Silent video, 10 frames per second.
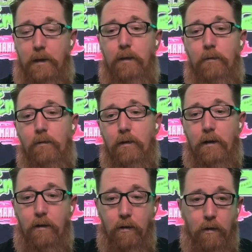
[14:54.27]
people
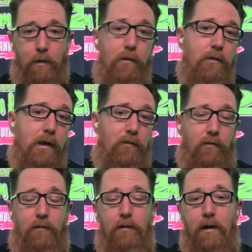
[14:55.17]
that know their
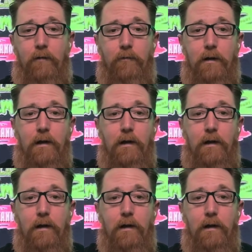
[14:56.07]
stuff.